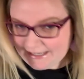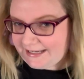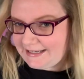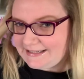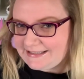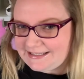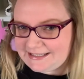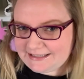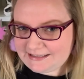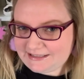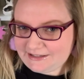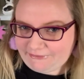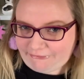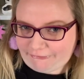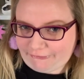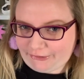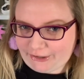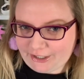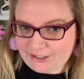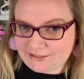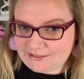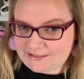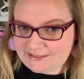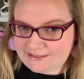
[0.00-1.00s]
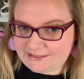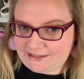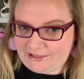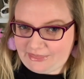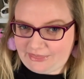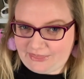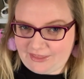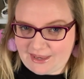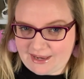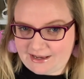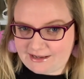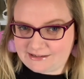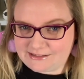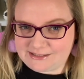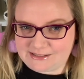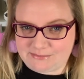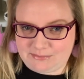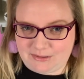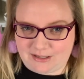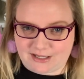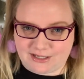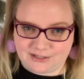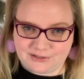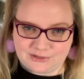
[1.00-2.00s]
into different things
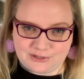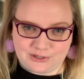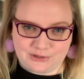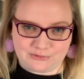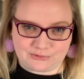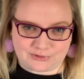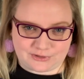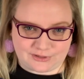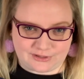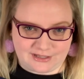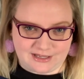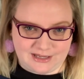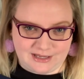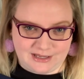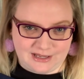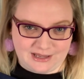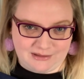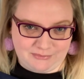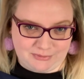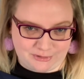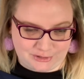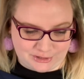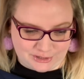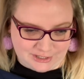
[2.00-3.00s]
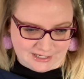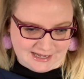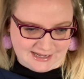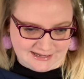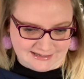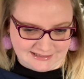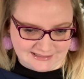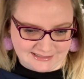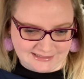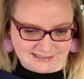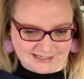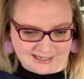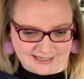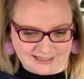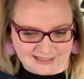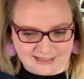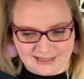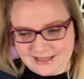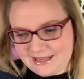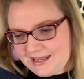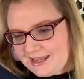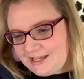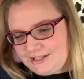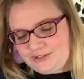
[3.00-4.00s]
because usually Pusheen is like
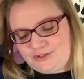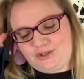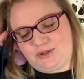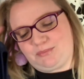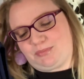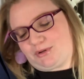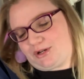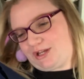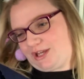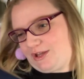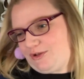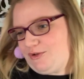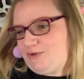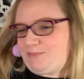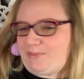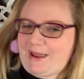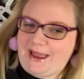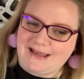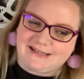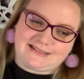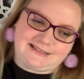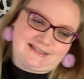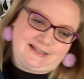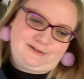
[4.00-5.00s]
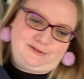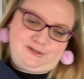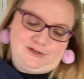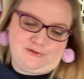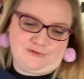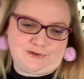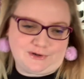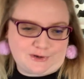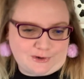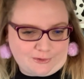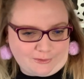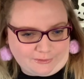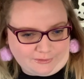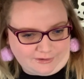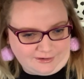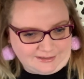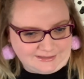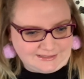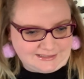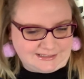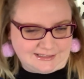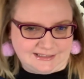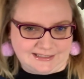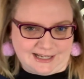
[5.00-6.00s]
super cute pastel
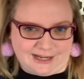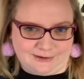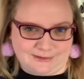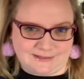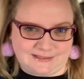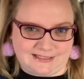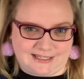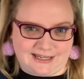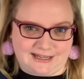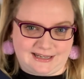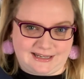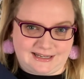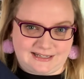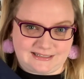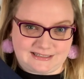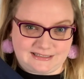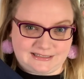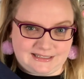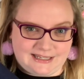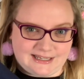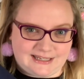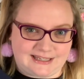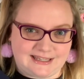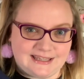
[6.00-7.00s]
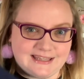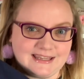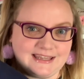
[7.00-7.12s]
unicorns and now it's getting into like